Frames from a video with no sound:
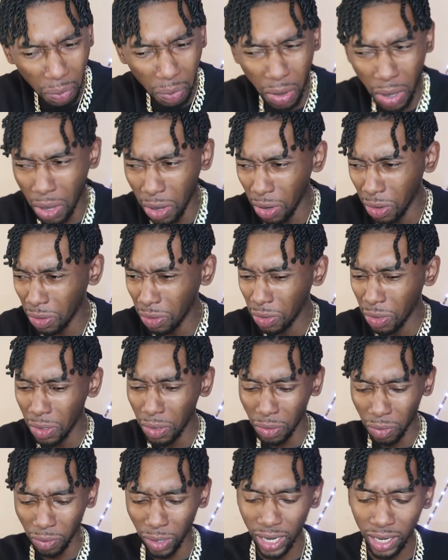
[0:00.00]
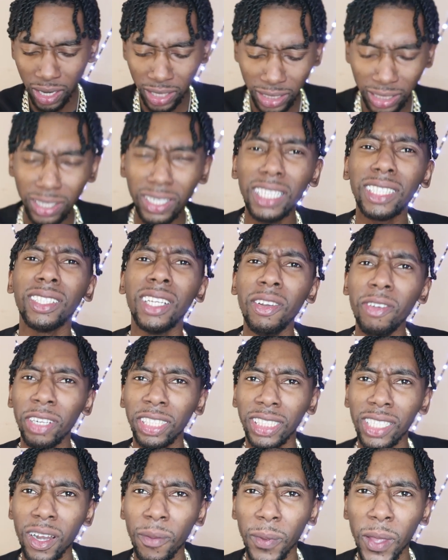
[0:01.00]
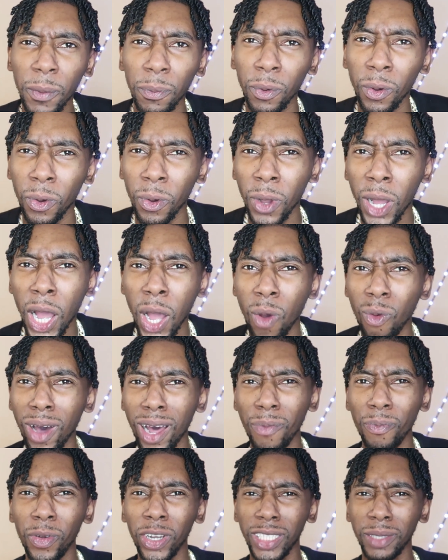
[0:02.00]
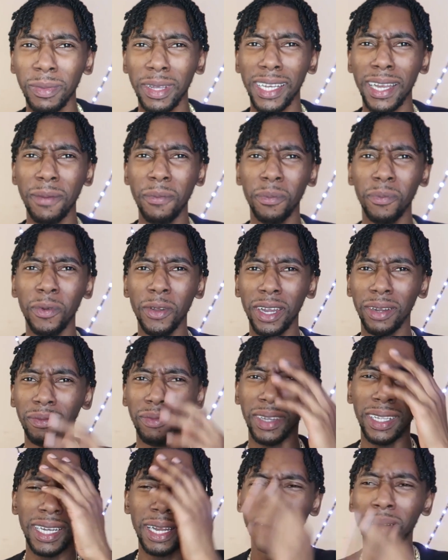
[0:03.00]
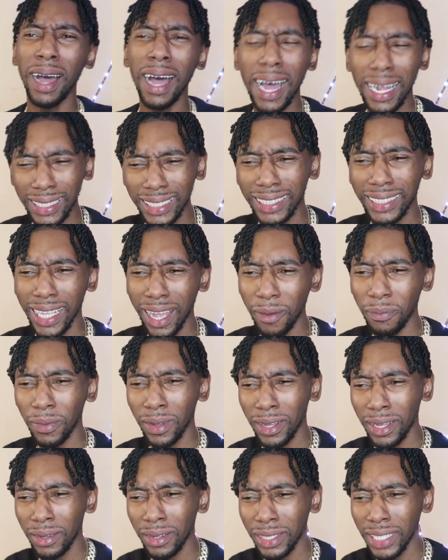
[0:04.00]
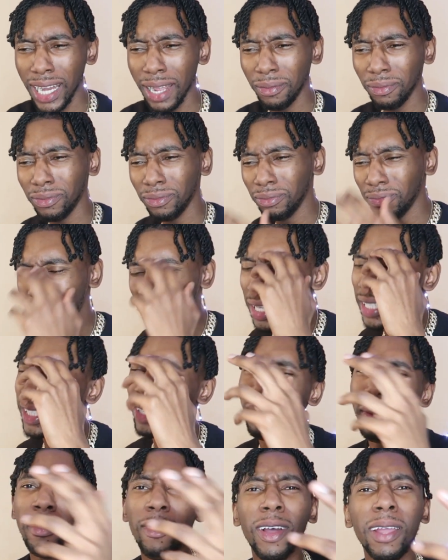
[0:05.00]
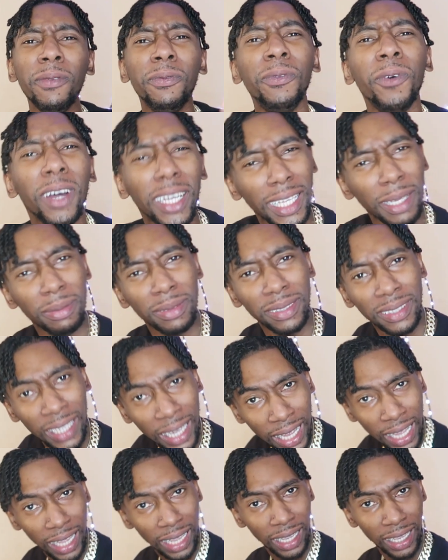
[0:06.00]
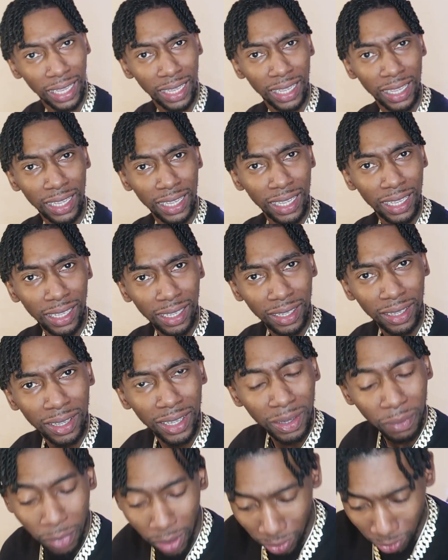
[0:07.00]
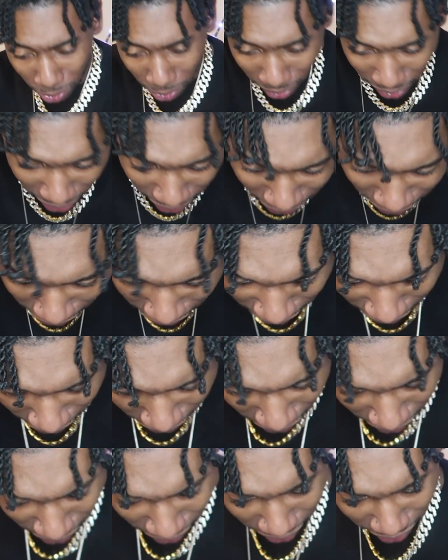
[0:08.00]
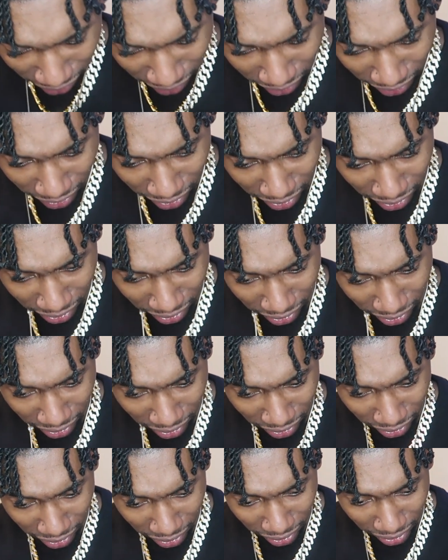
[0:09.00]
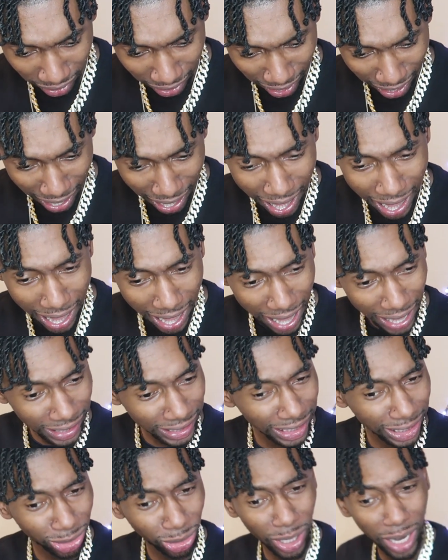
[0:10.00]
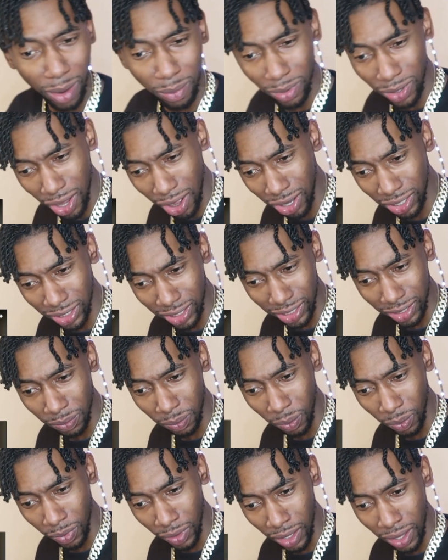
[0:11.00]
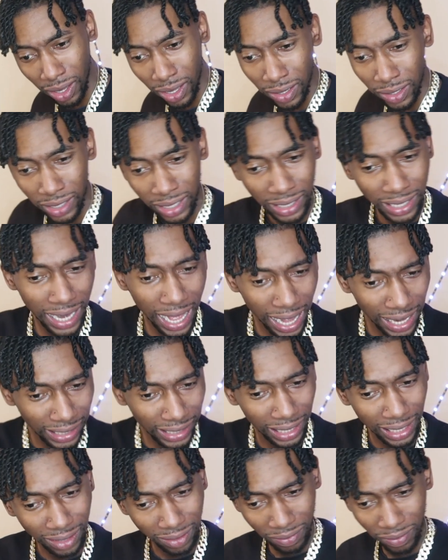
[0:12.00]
Woo! One this lyrics in the people. One person make them break, make them heart stop. Them what's the boy fucking say? But go on. Ashes to them that's on the dance system. Ashes to them and kill boy and then cut.